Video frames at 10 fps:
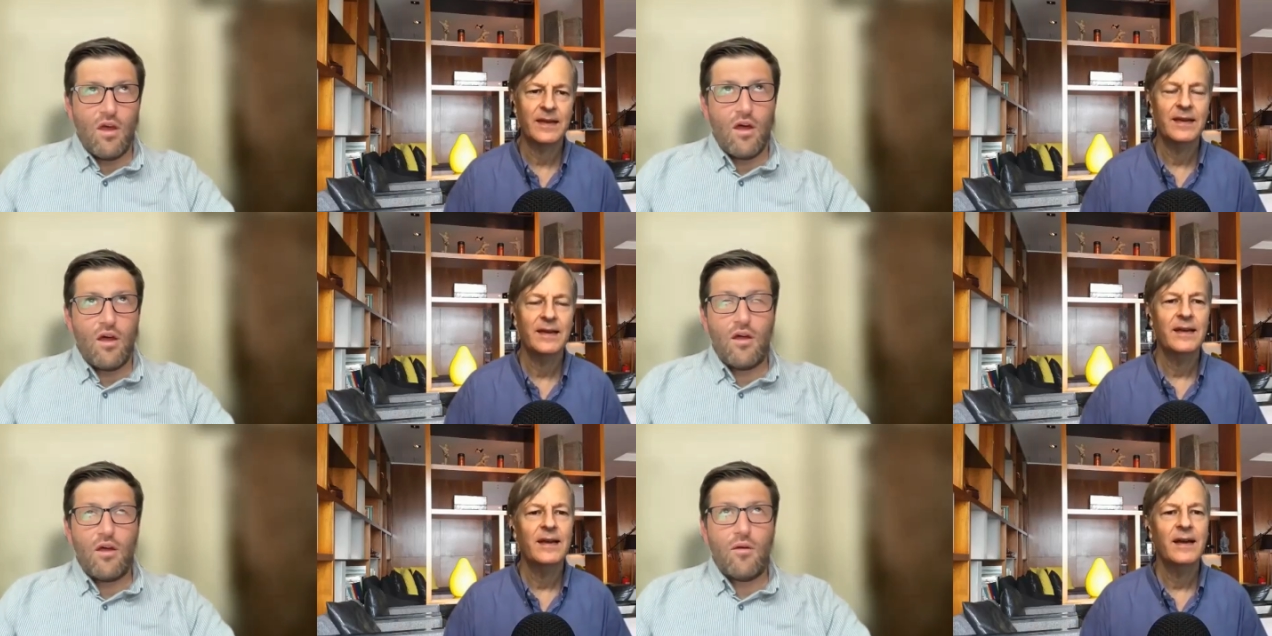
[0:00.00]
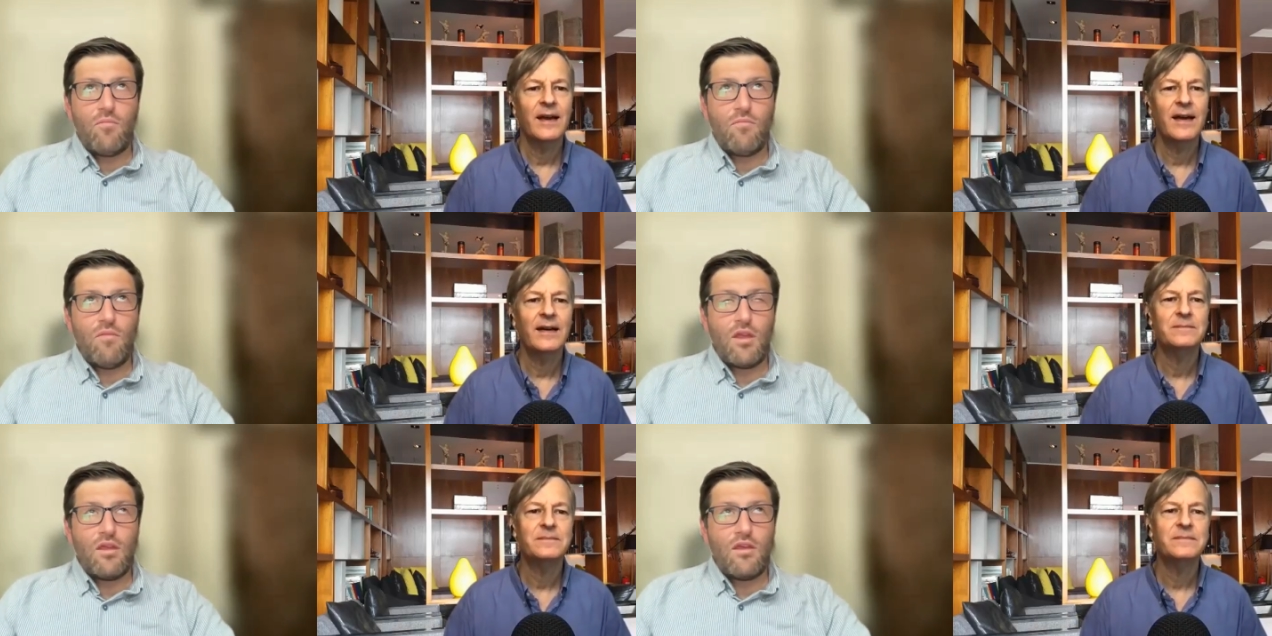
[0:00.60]

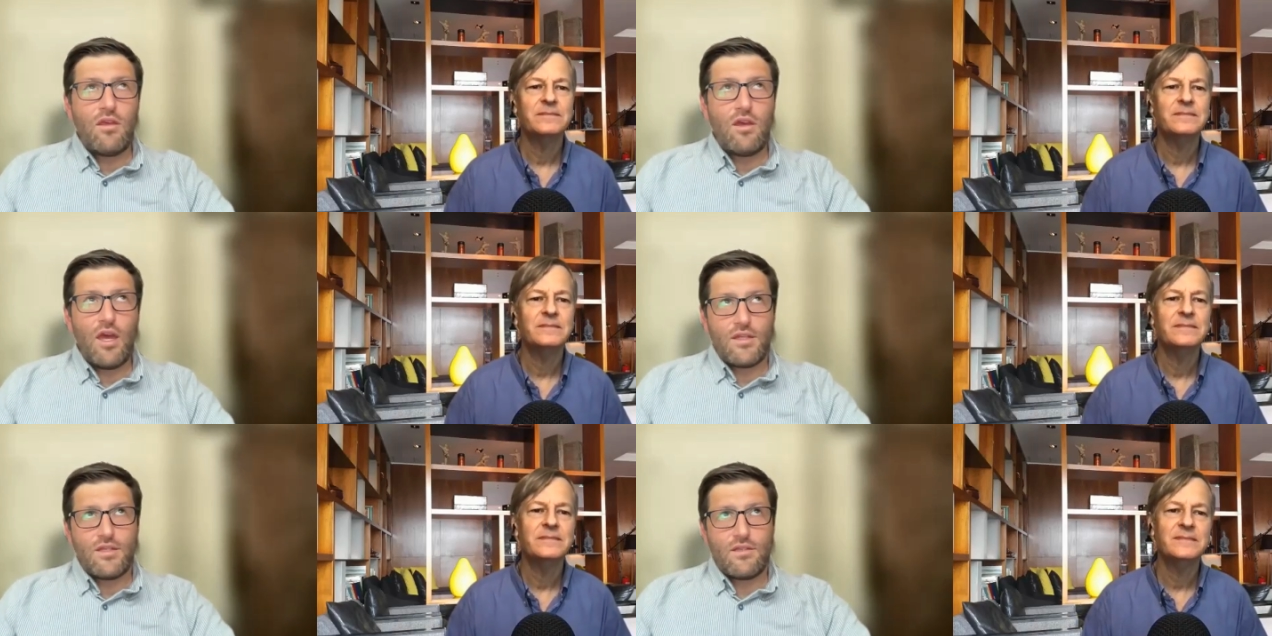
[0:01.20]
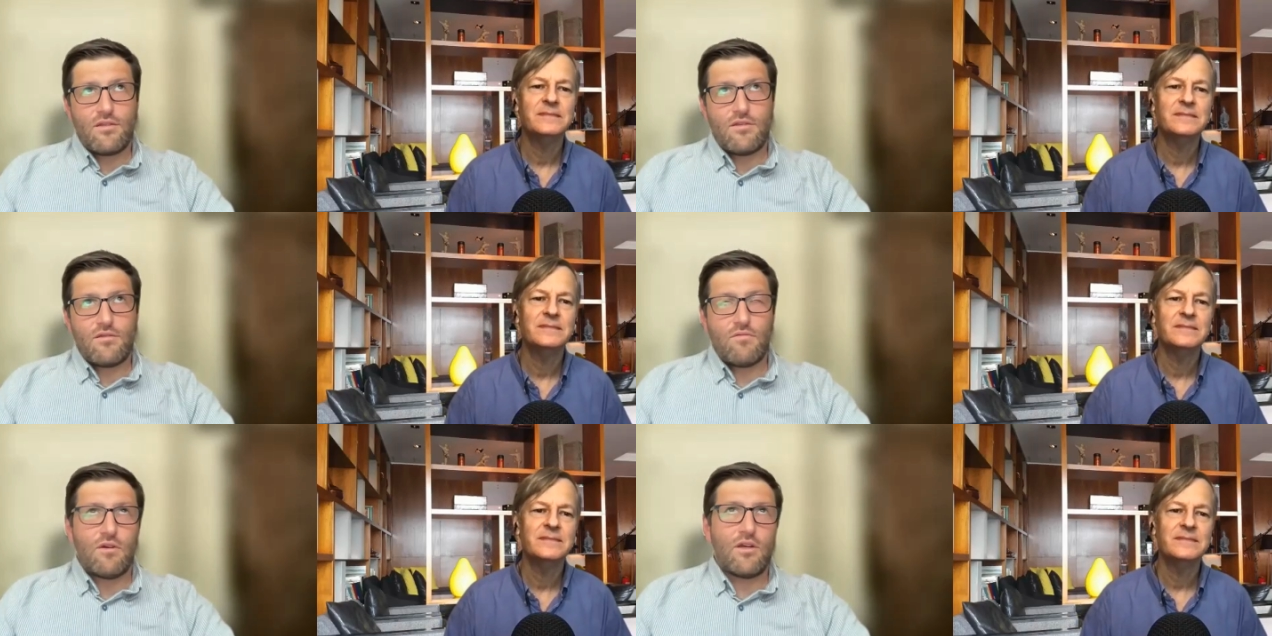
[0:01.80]
Speaker 1: Um, yes.
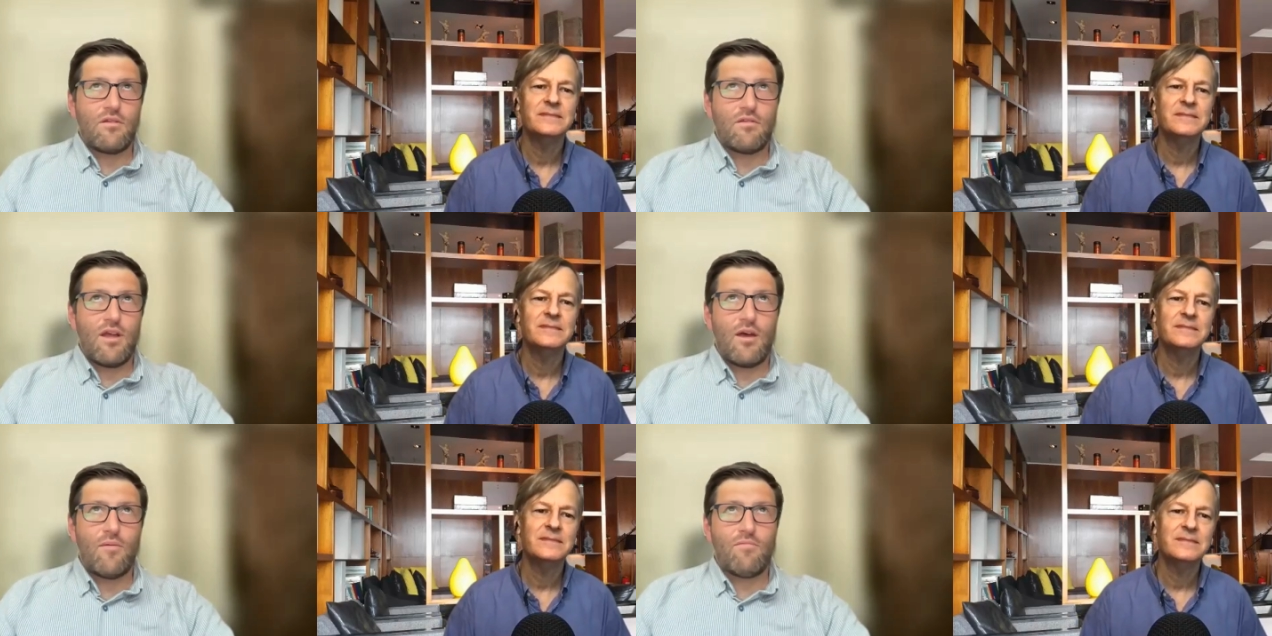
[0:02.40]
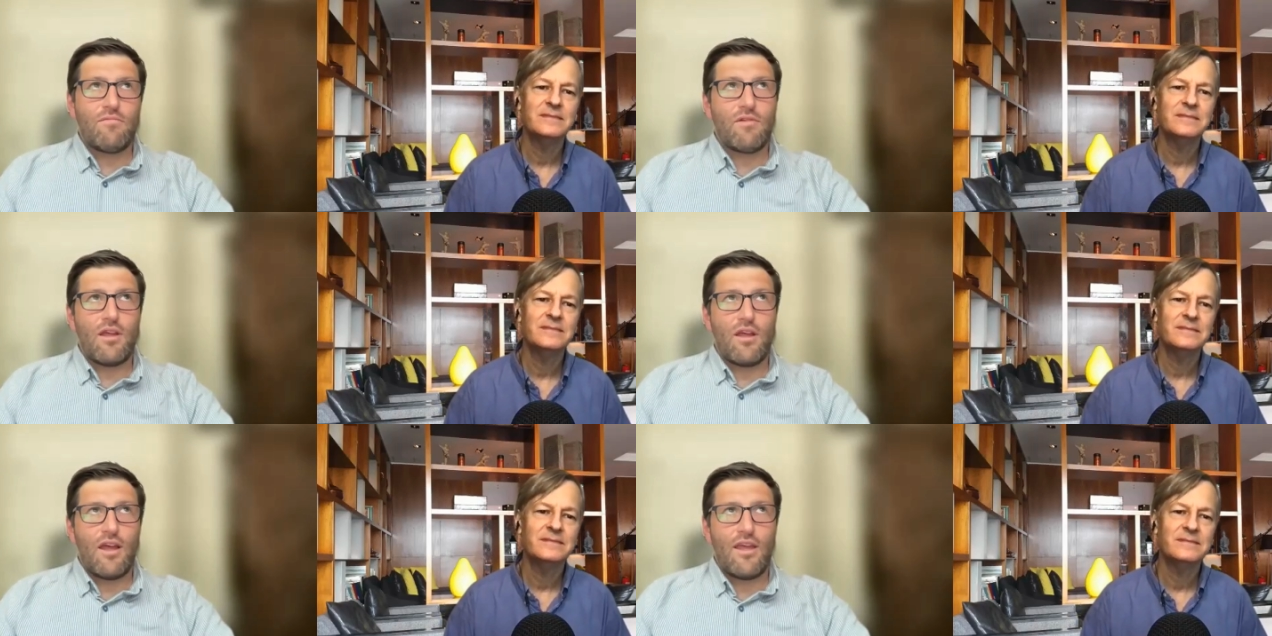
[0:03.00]
Well, I
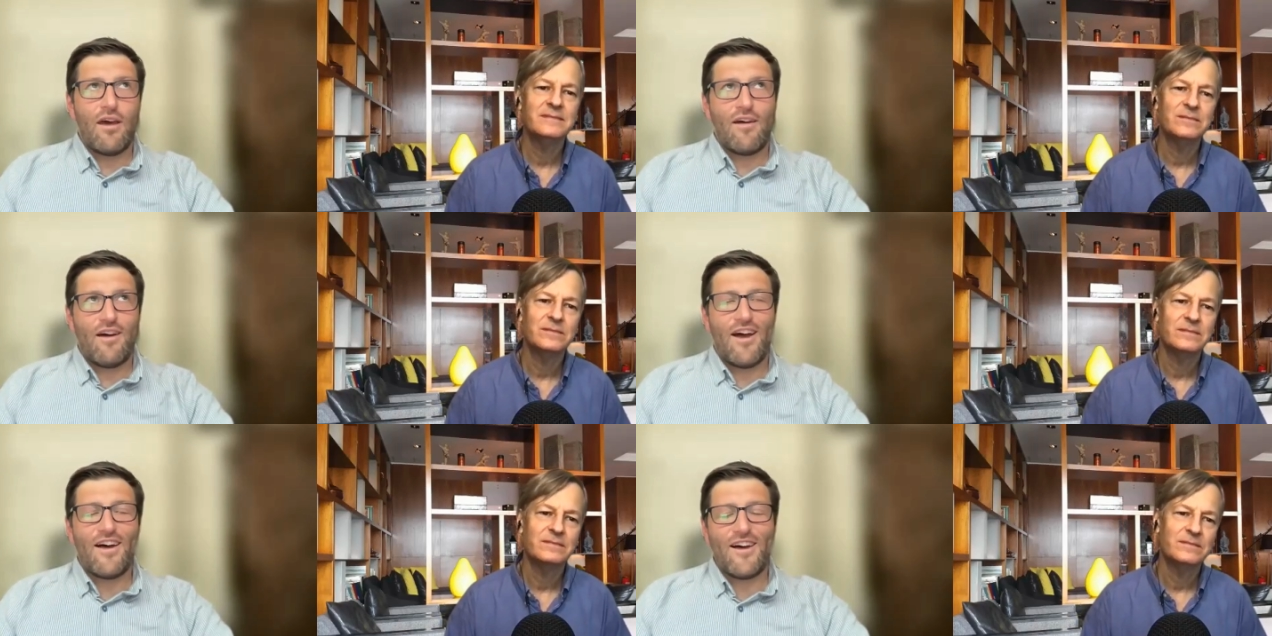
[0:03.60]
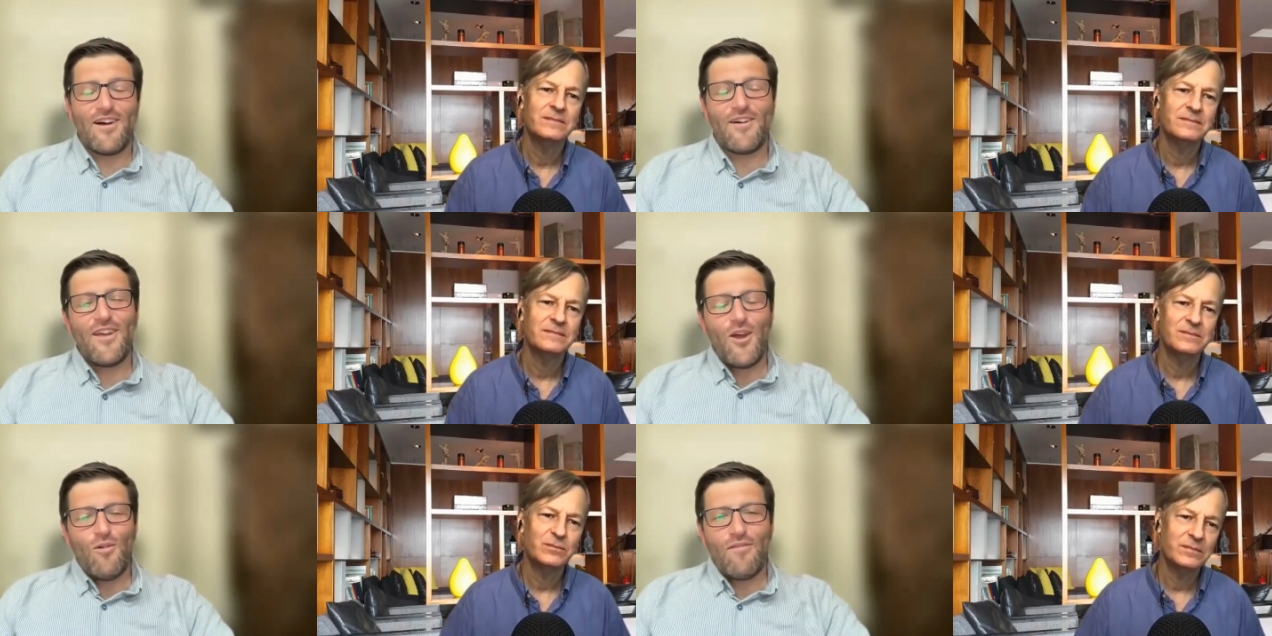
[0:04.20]
yeah. Uh
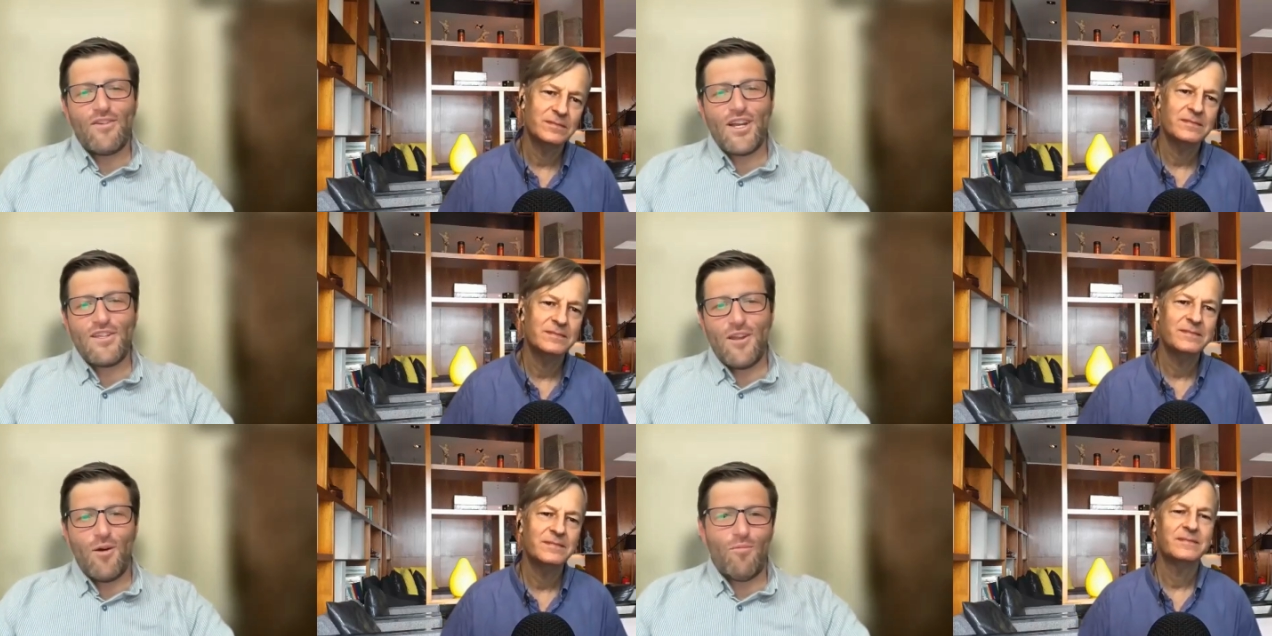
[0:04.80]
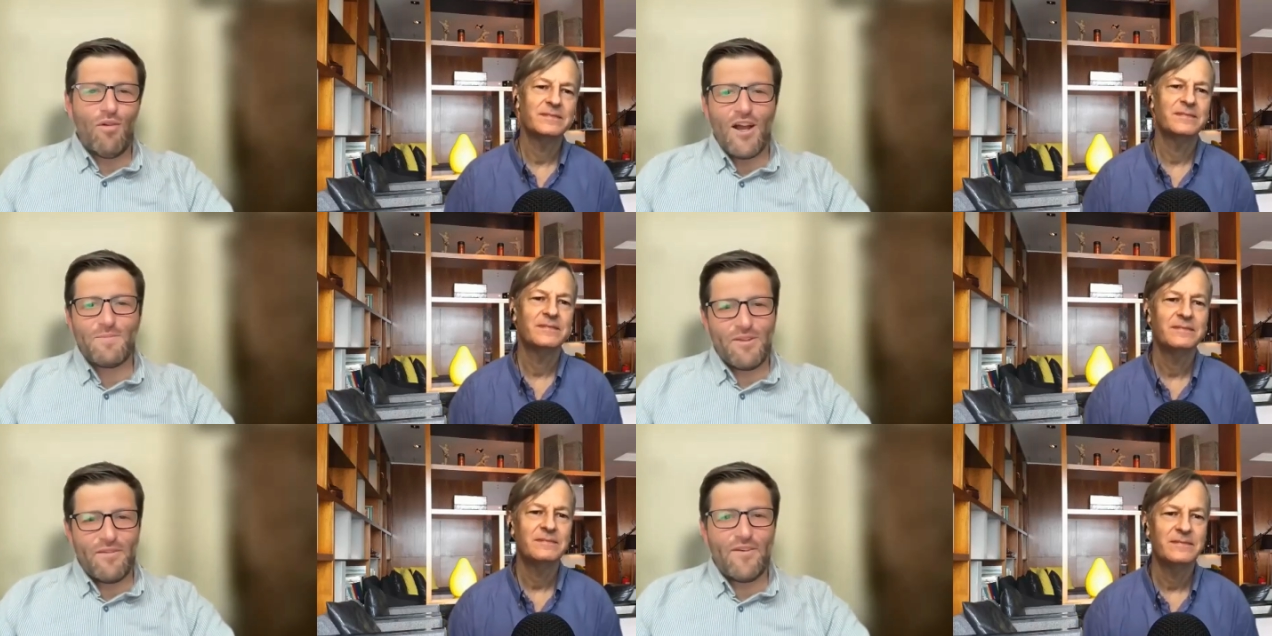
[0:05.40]
we've injected
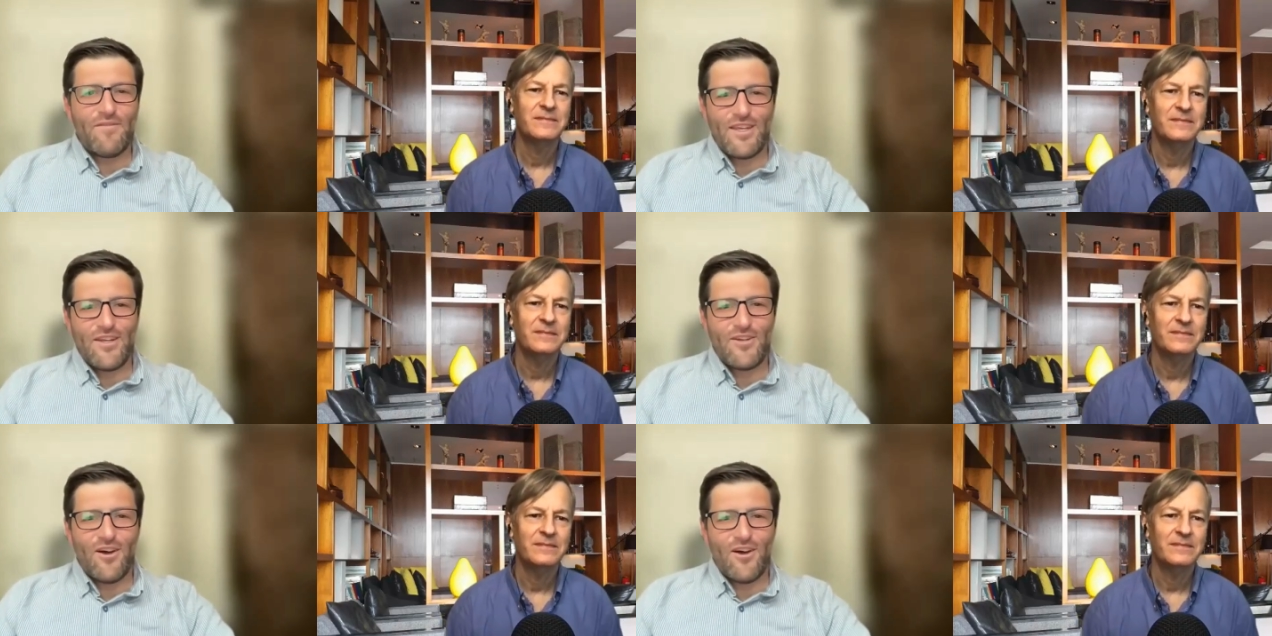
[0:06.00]
approximately 15